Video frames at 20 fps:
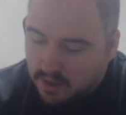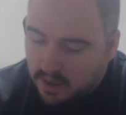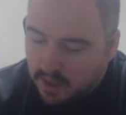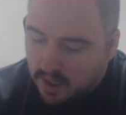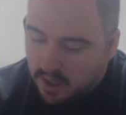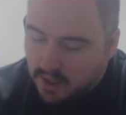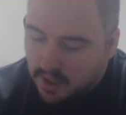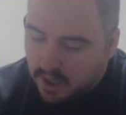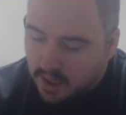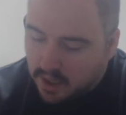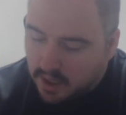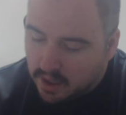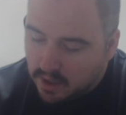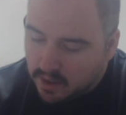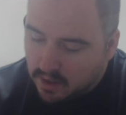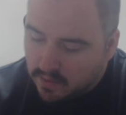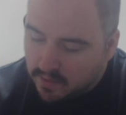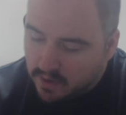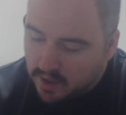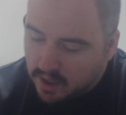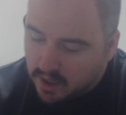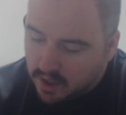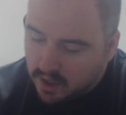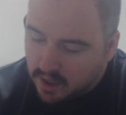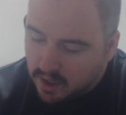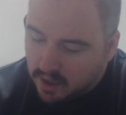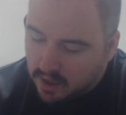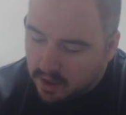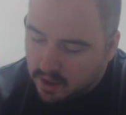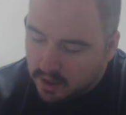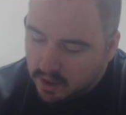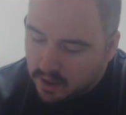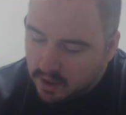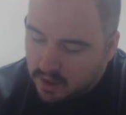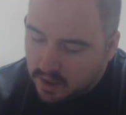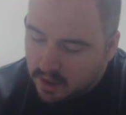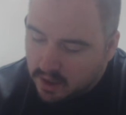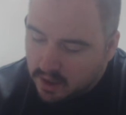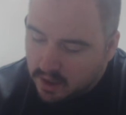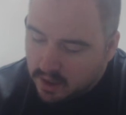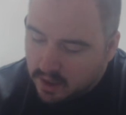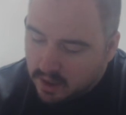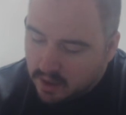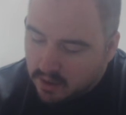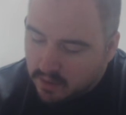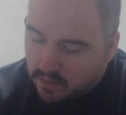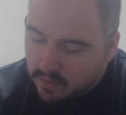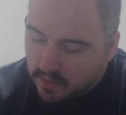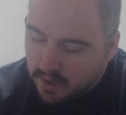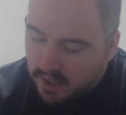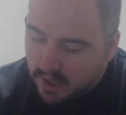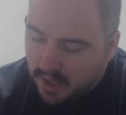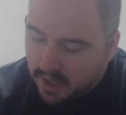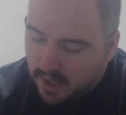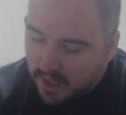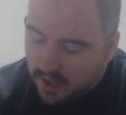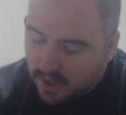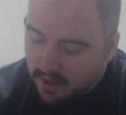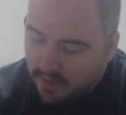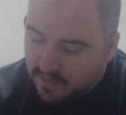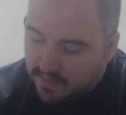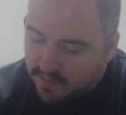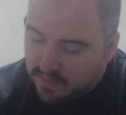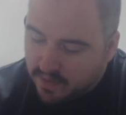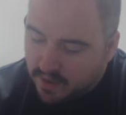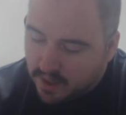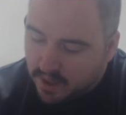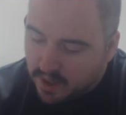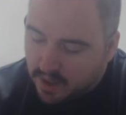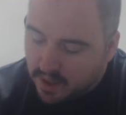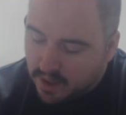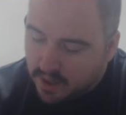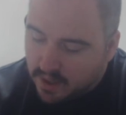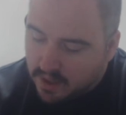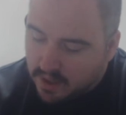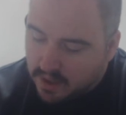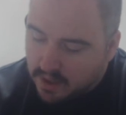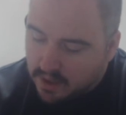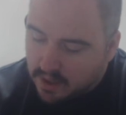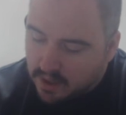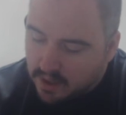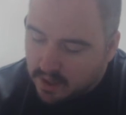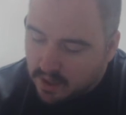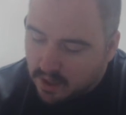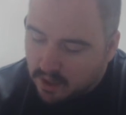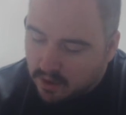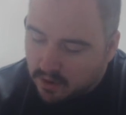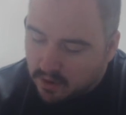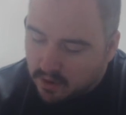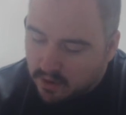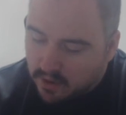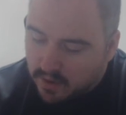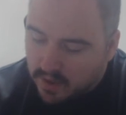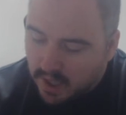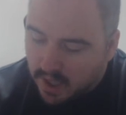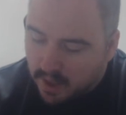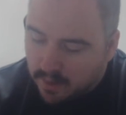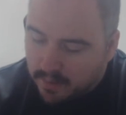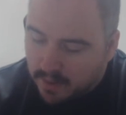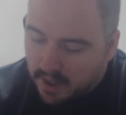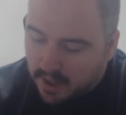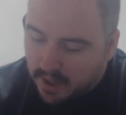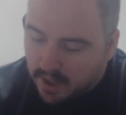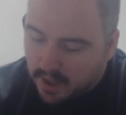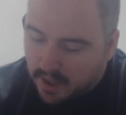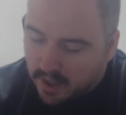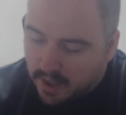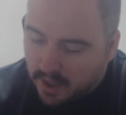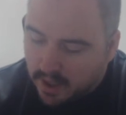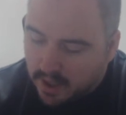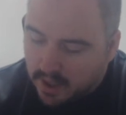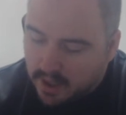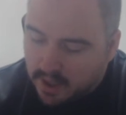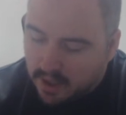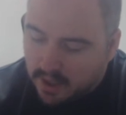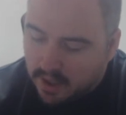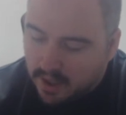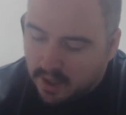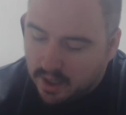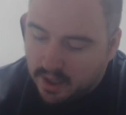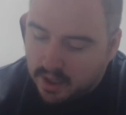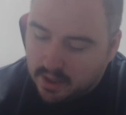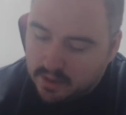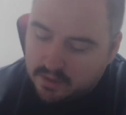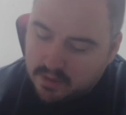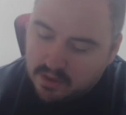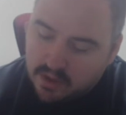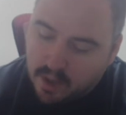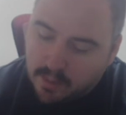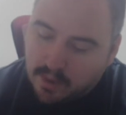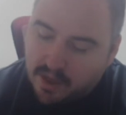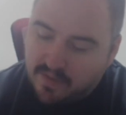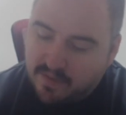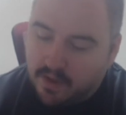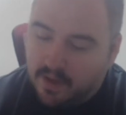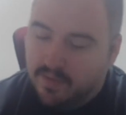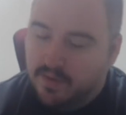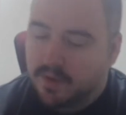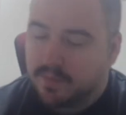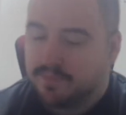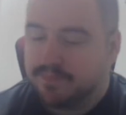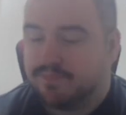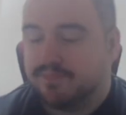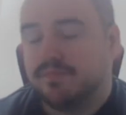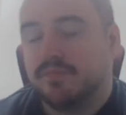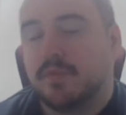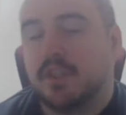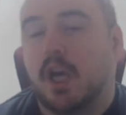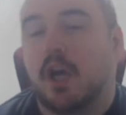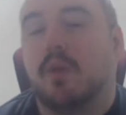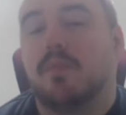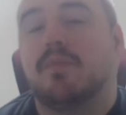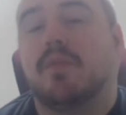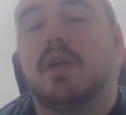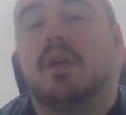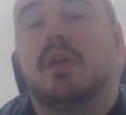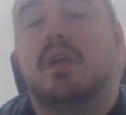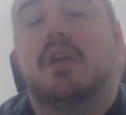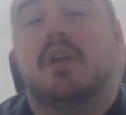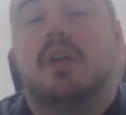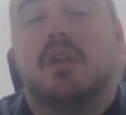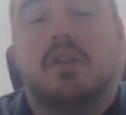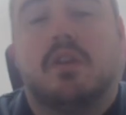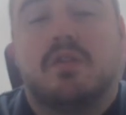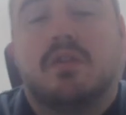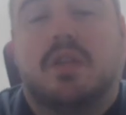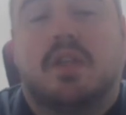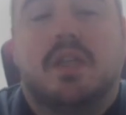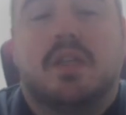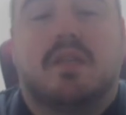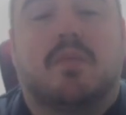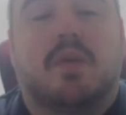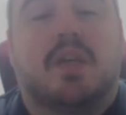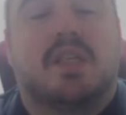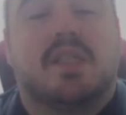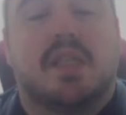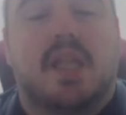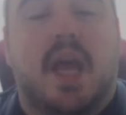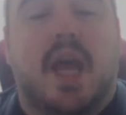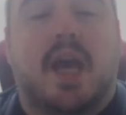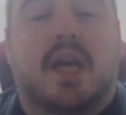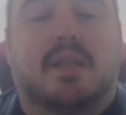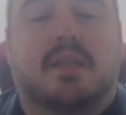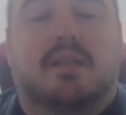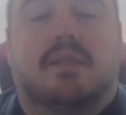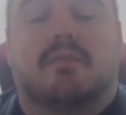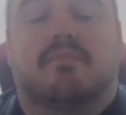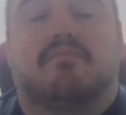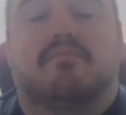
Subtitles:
And then over here we have Kinoko no Yama strawberry flavor. So those are this week's snacks.